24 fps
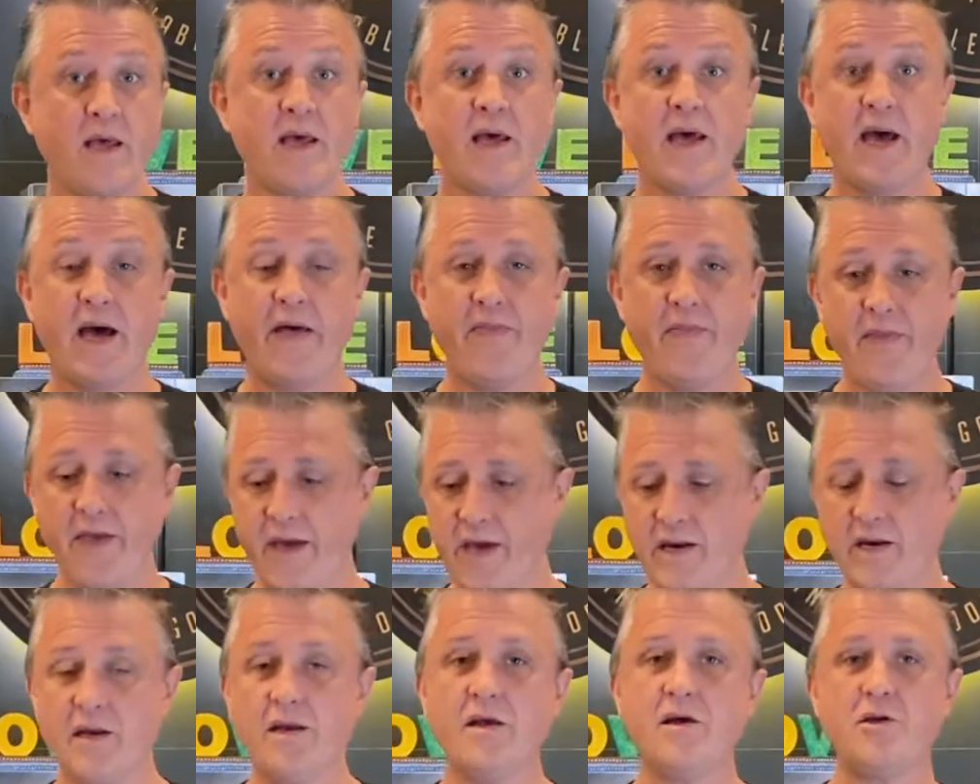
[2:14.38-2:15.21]
And
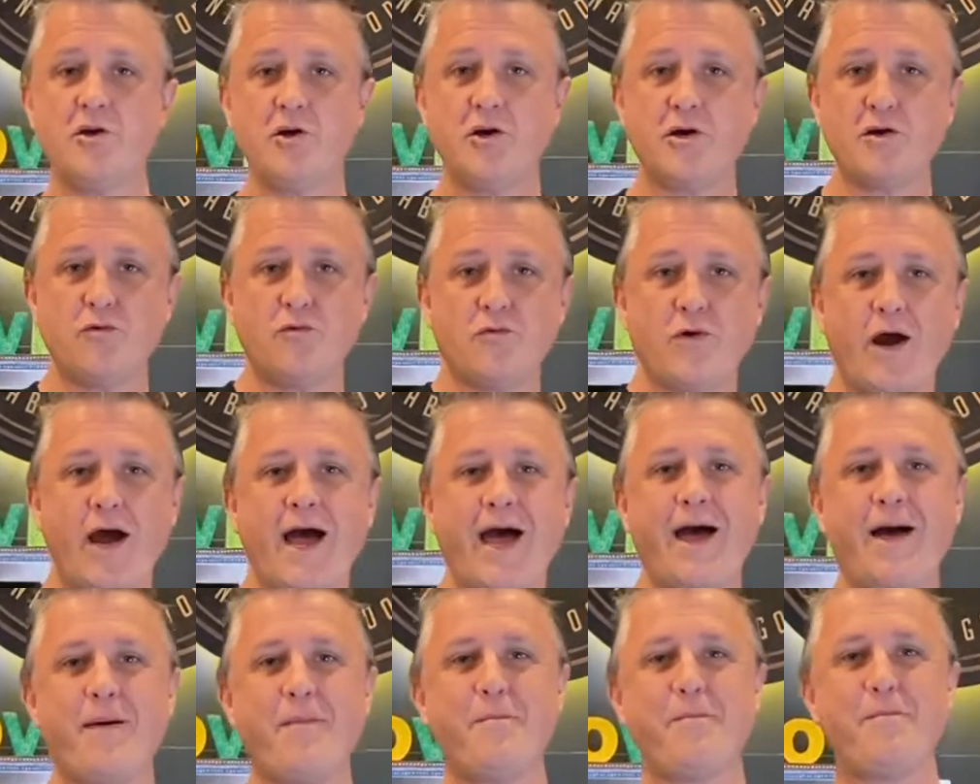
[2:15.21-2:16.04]
then you can
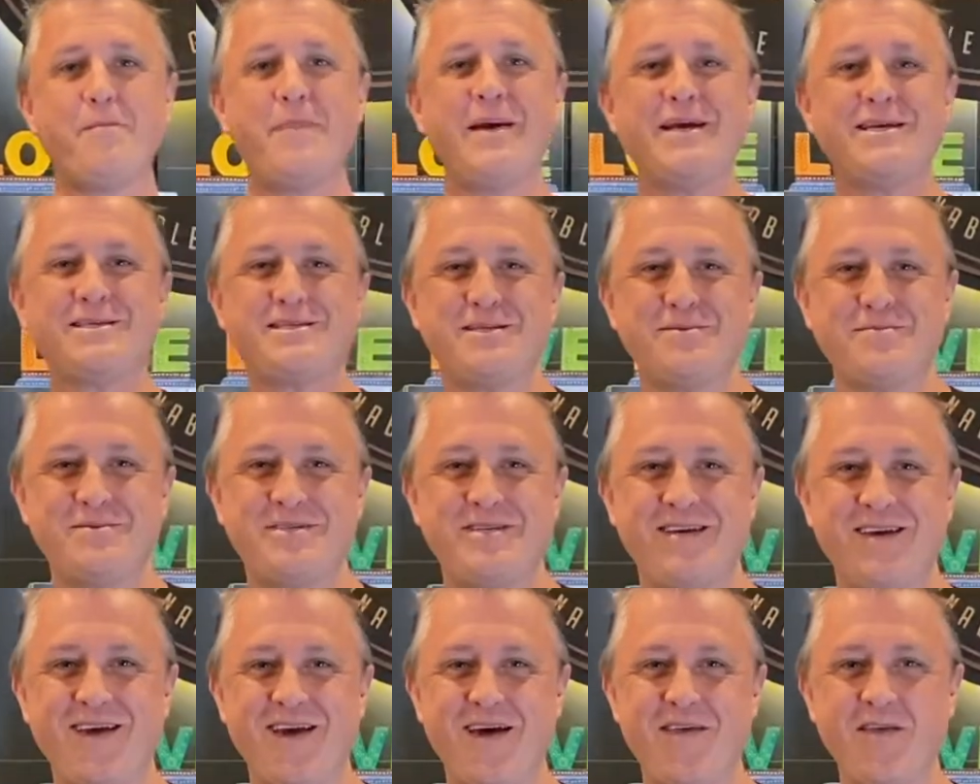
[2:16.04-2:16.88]
mix them
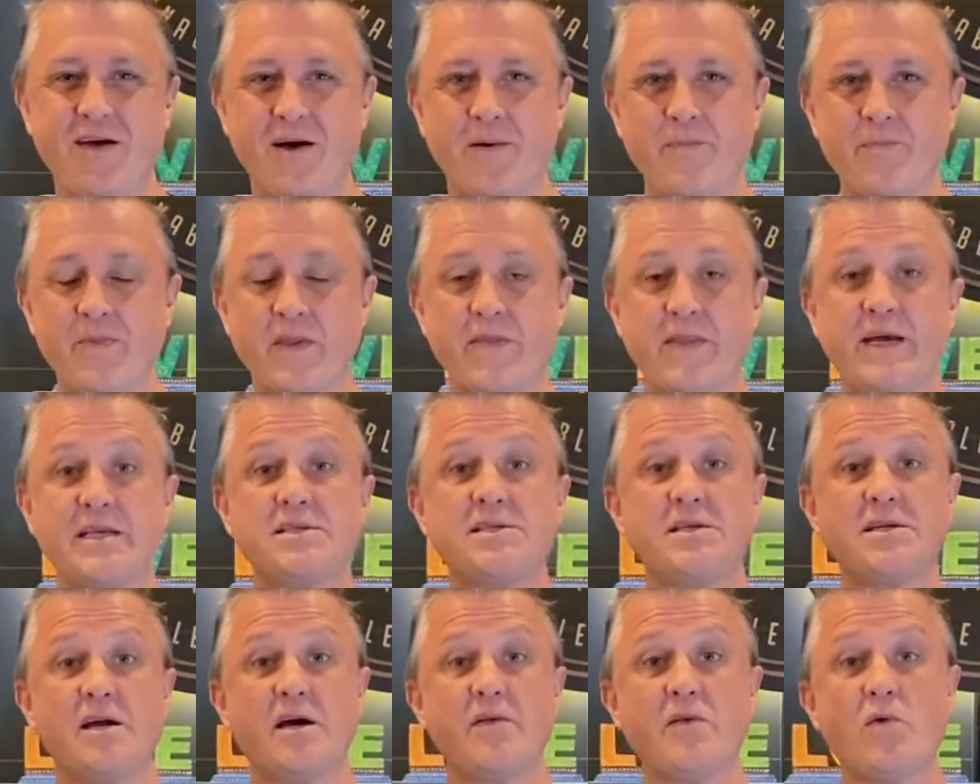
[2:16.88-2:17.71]
together. That's
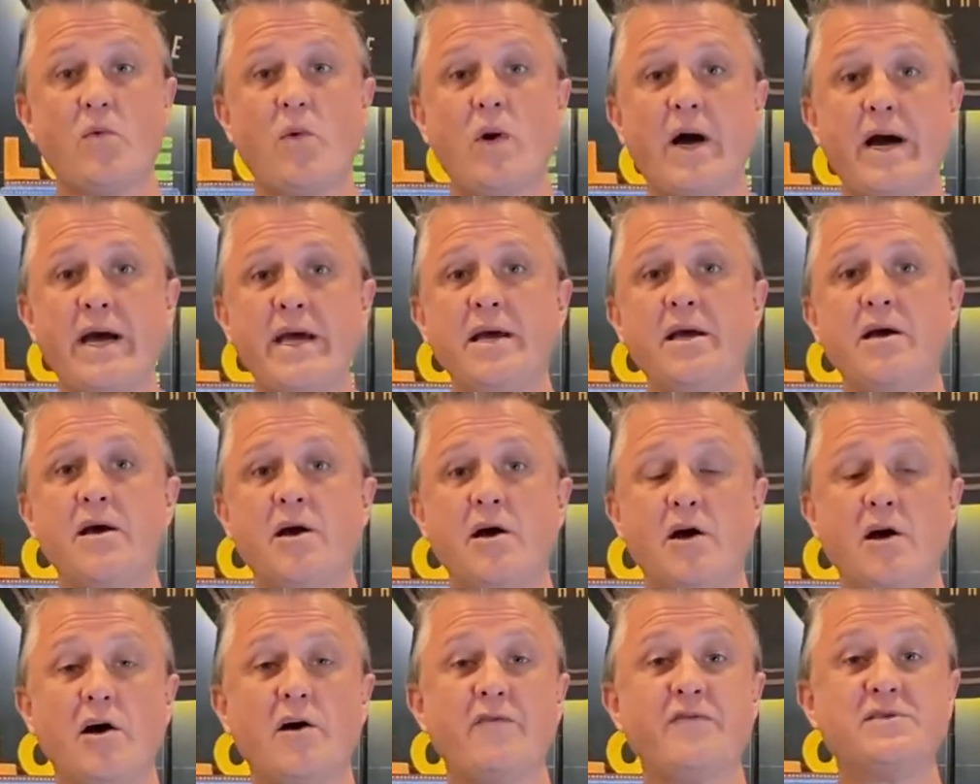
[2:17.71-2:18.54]
another way
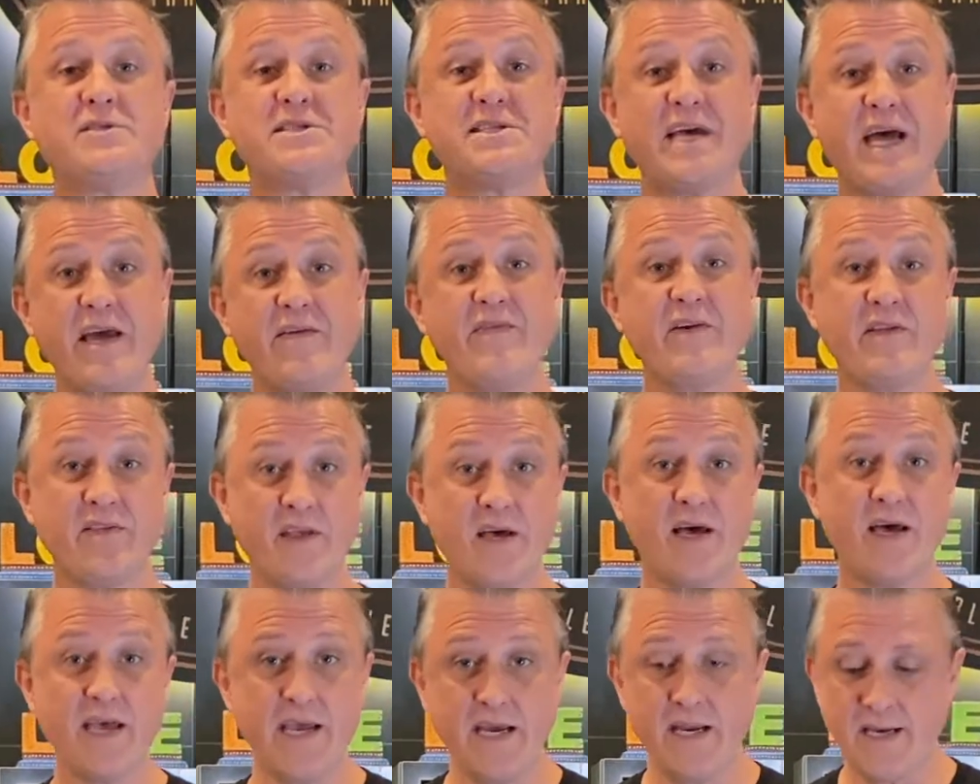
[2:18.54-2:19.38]
of saving the
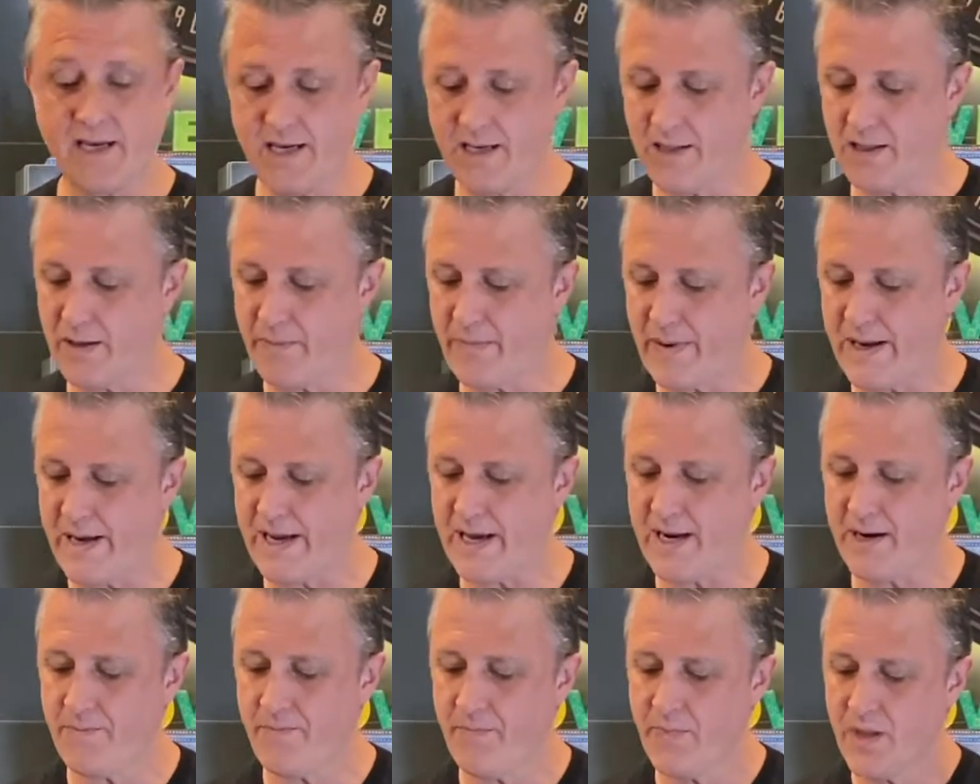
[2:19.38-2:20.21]
heat in the
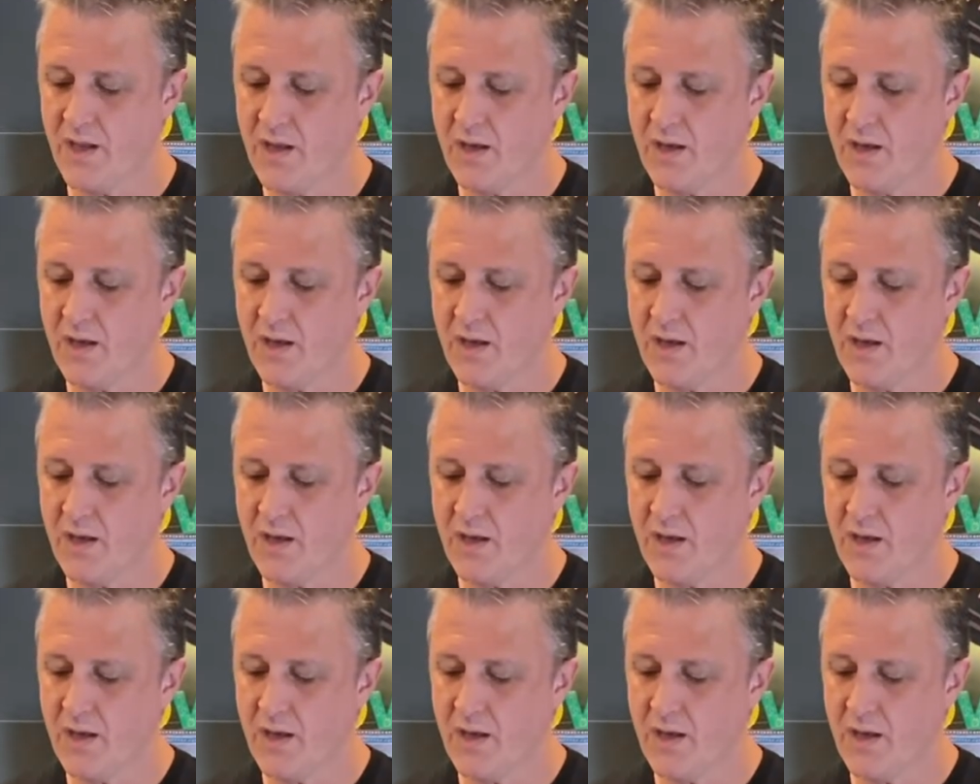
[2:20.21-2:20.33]
pan.